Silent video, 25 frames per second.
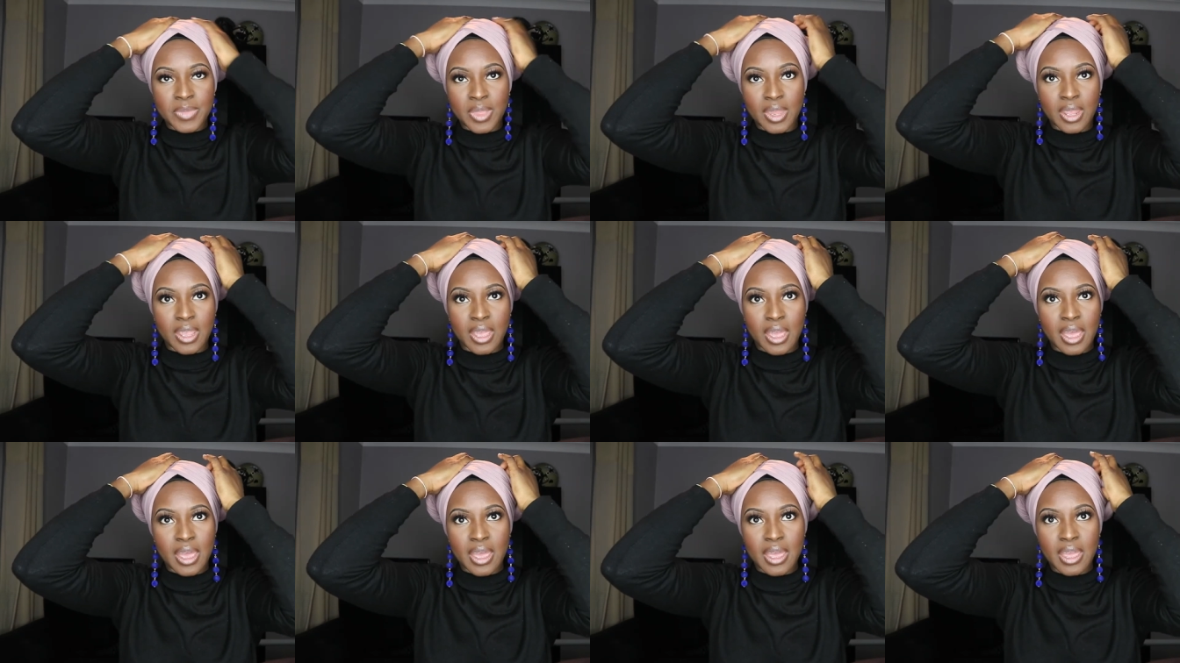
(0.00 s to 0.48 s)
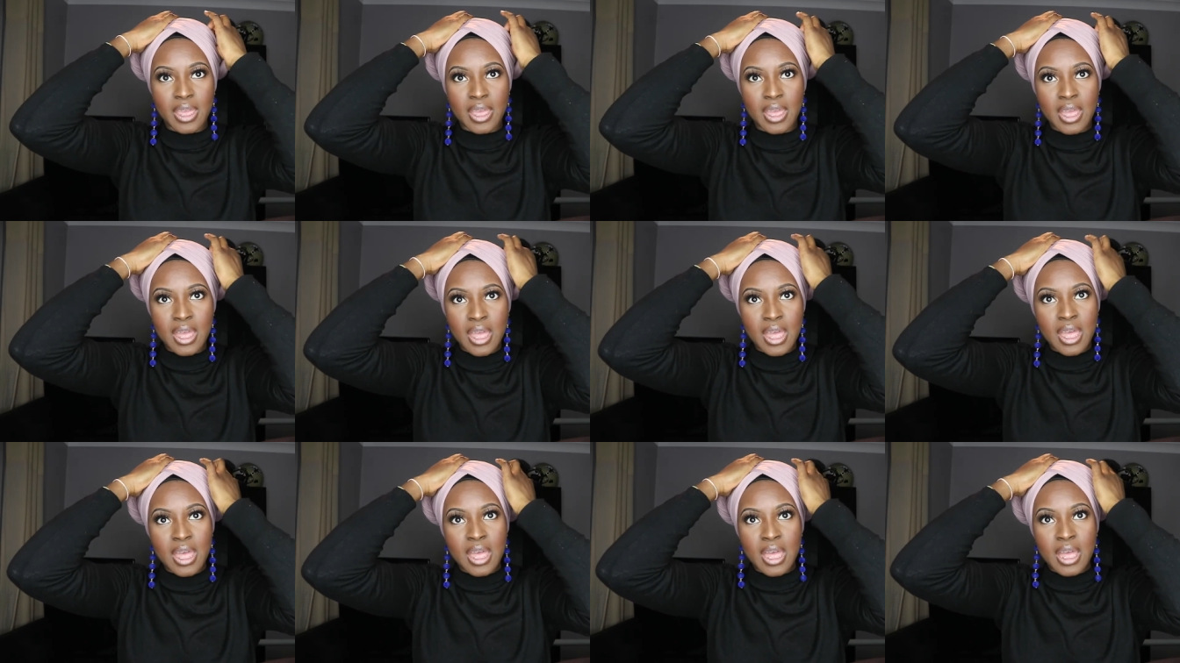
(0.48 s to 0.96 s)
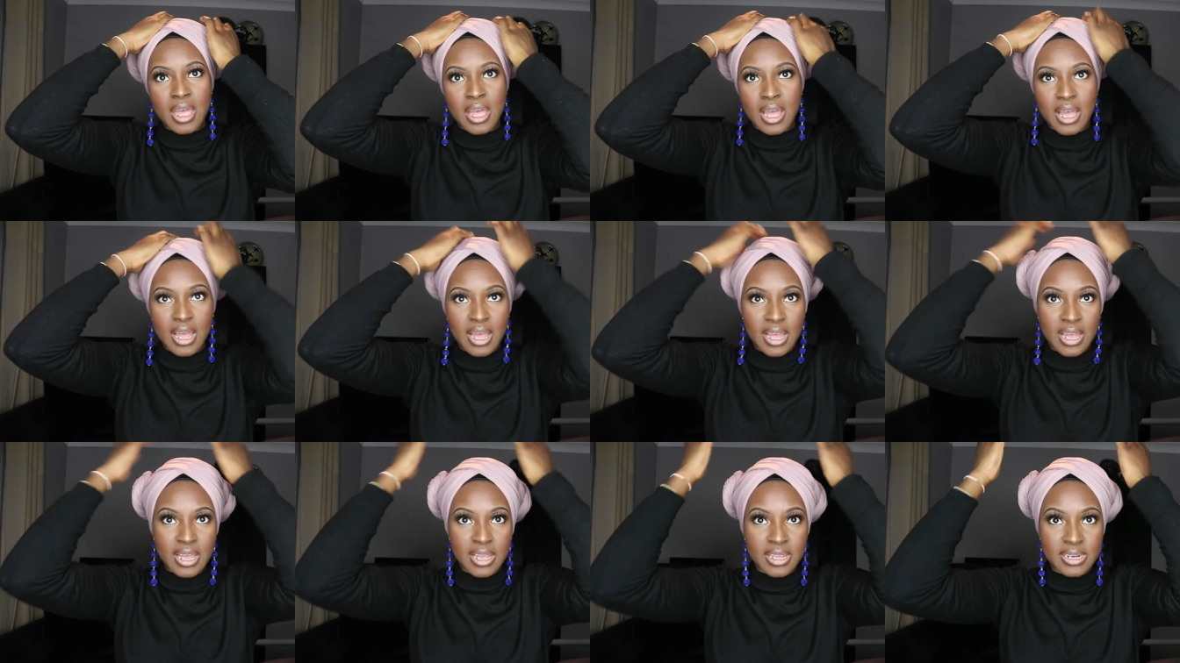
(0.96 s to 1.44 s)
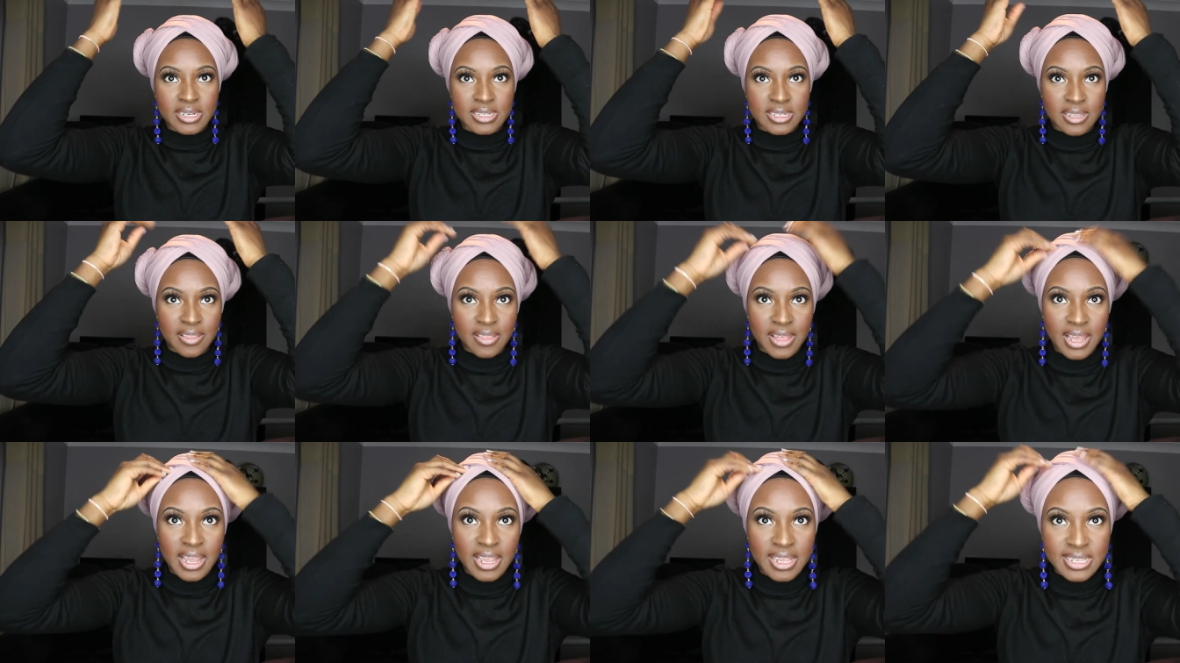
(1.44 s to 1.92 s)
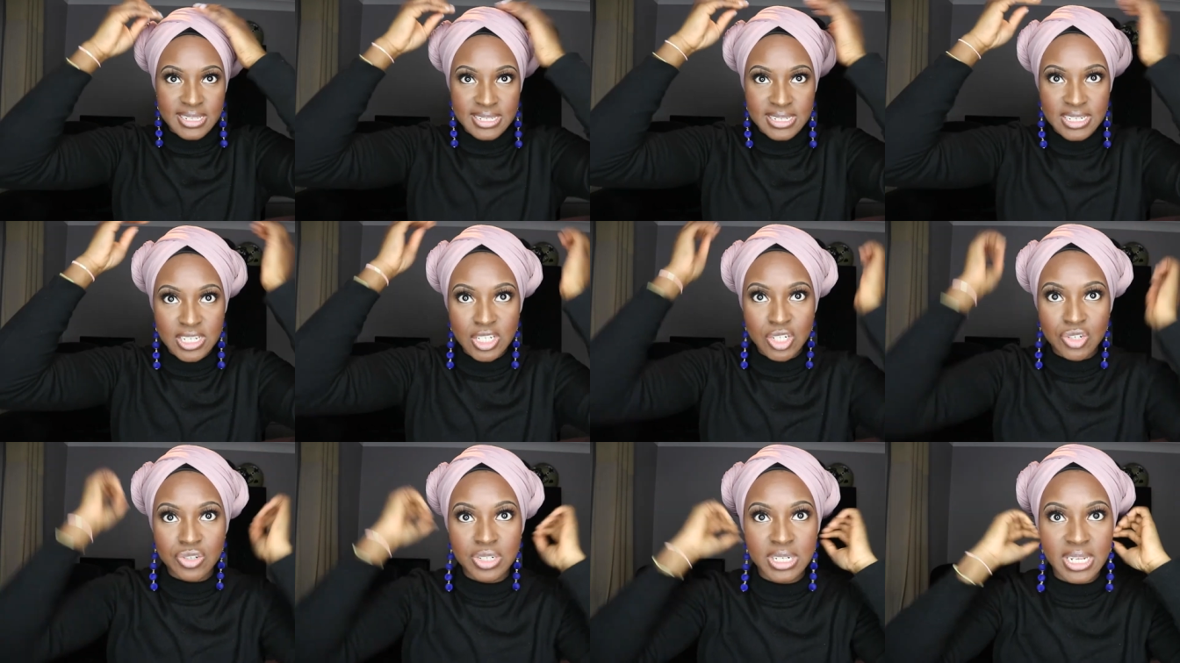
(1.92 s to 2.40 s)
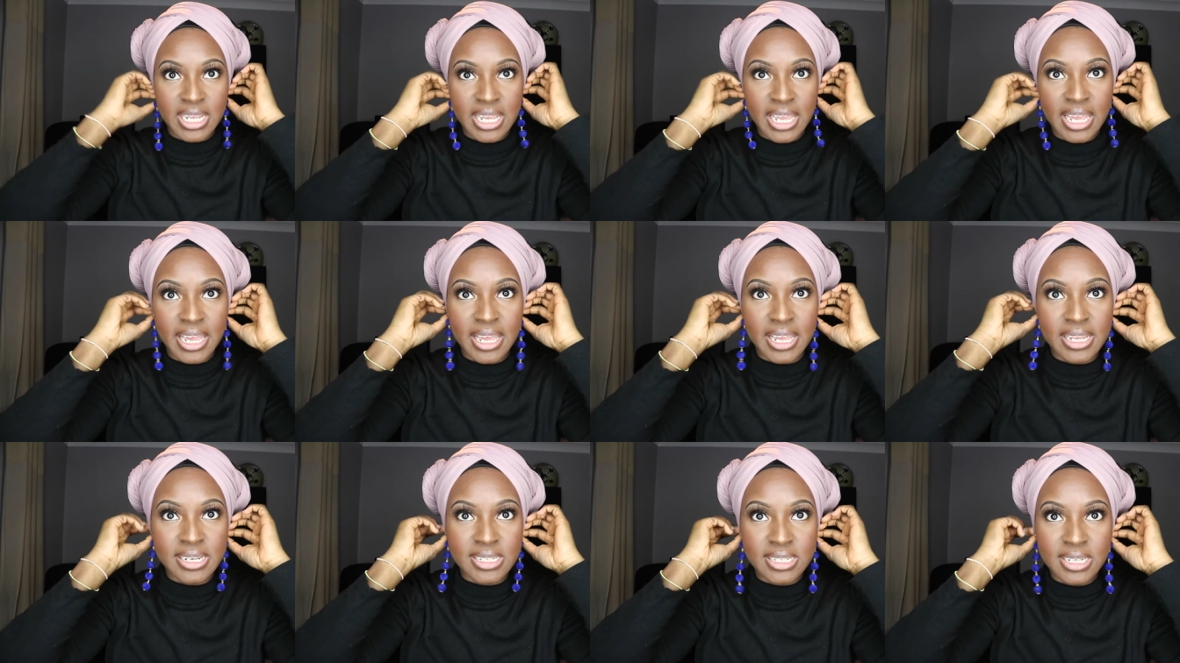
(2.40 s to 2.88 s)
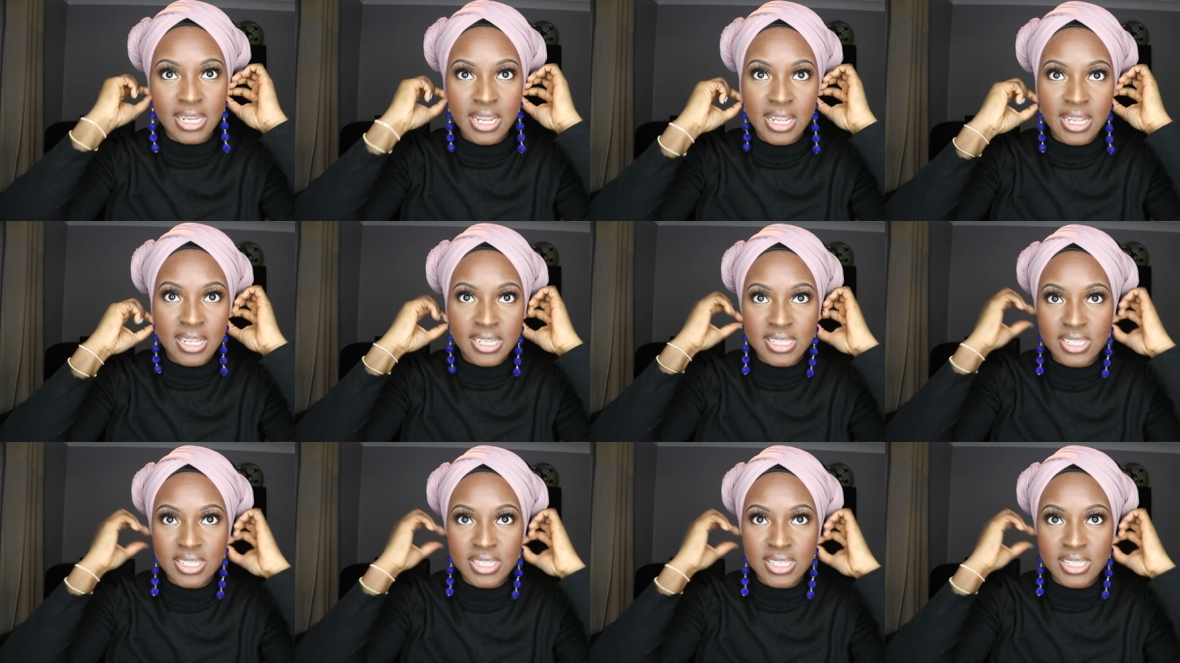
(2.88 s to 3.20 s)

Okay, And that is literally it.